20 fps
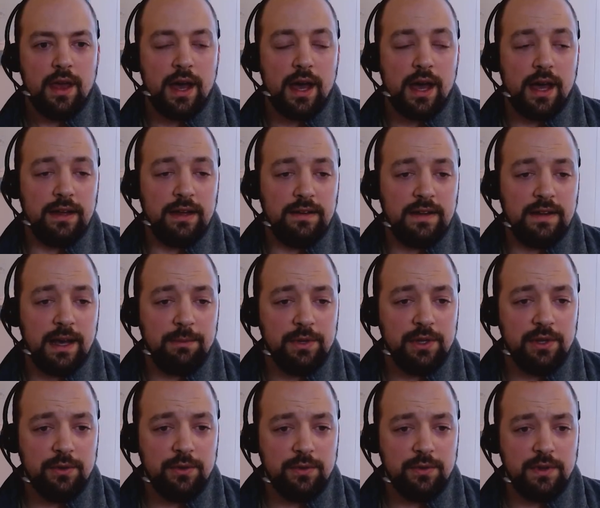
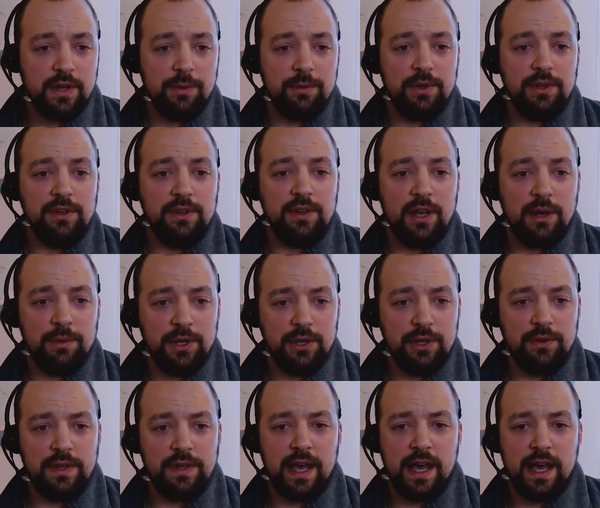
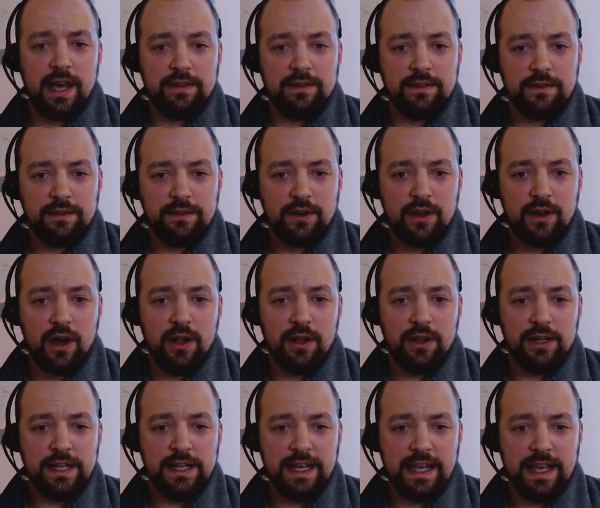
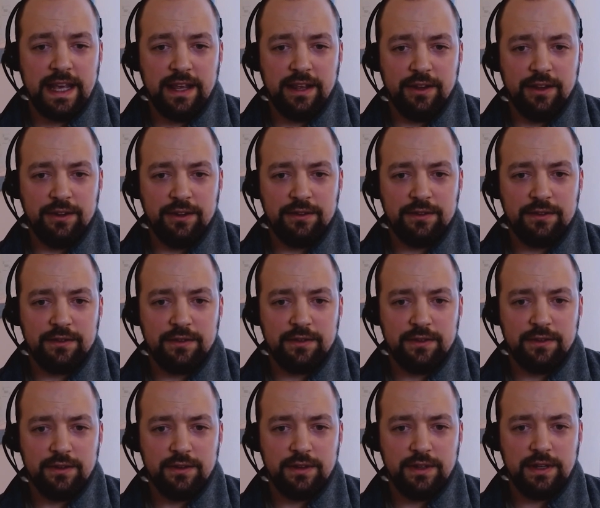
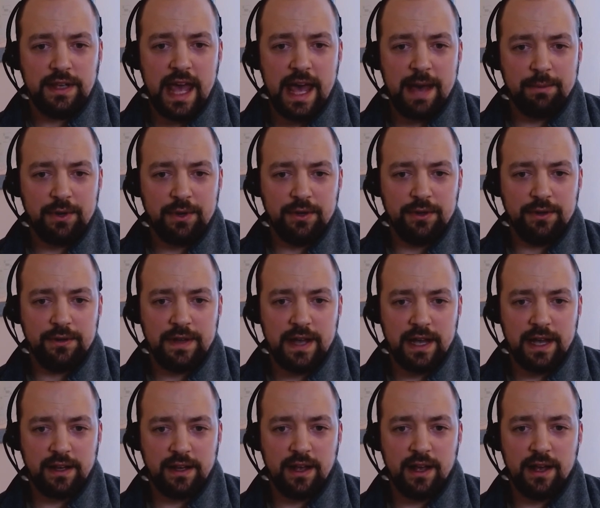
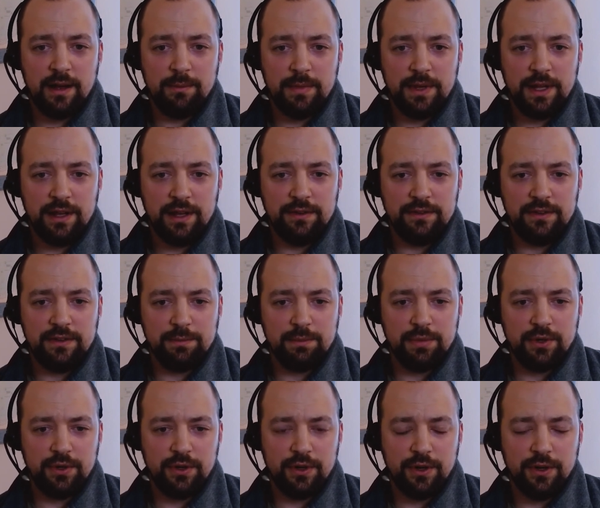www.colonyhillscapital.com. Hills is
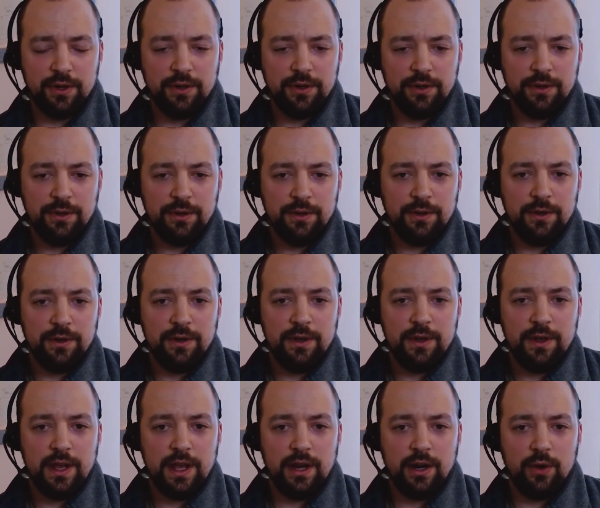plural.
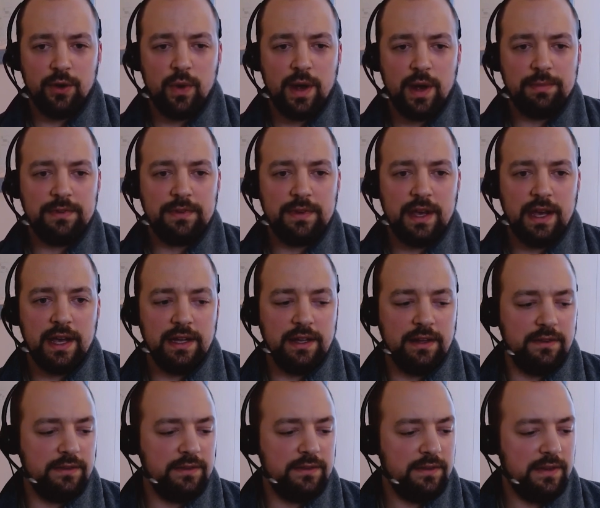And our
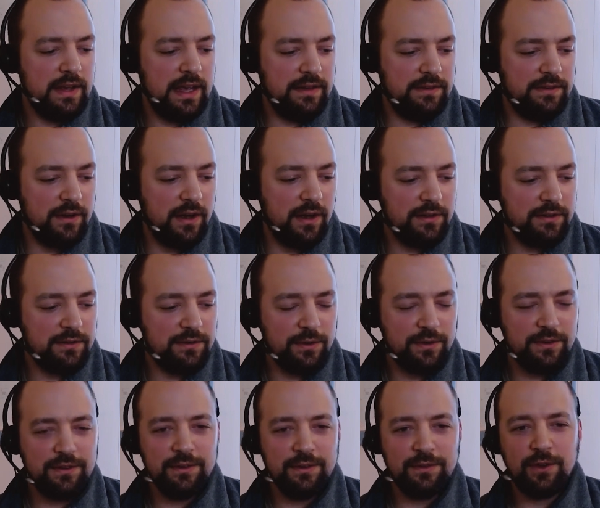website has all
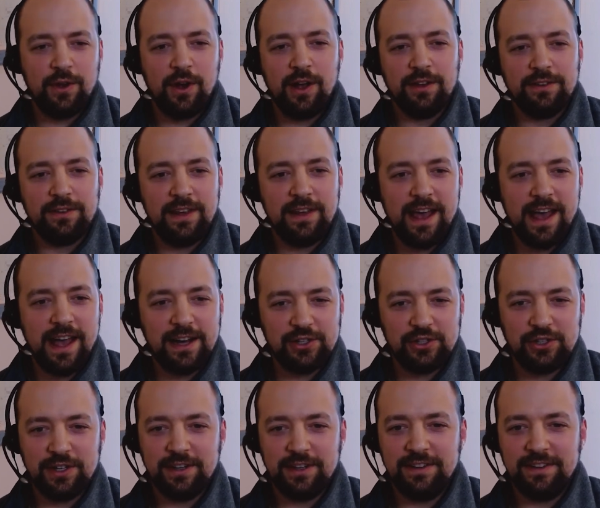sorts of calls to
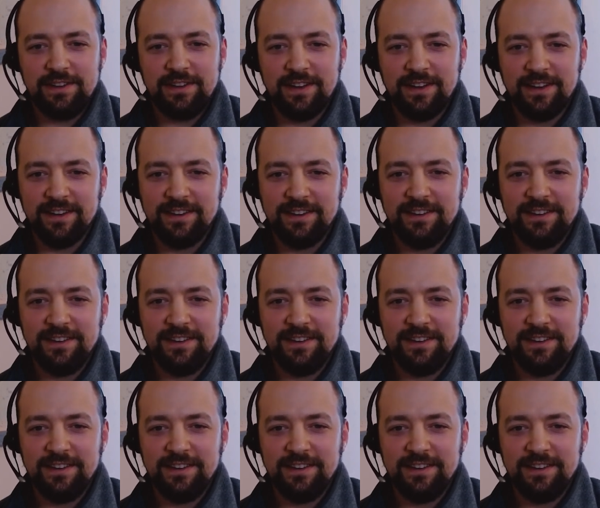action to